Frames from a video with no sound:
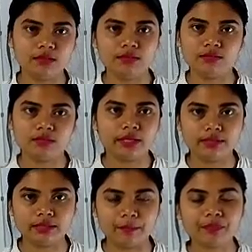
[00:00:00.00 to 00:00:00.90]
in this
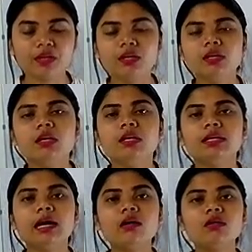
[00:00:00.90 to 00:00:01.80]
exam.
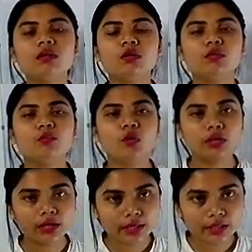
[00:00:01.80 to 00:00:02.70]
Now
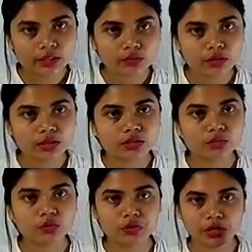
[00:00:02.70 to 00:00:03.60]
moderate
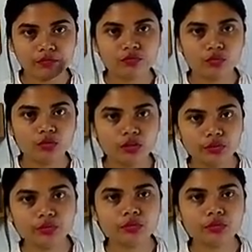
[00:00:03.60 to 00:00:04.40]
units, which I have told you,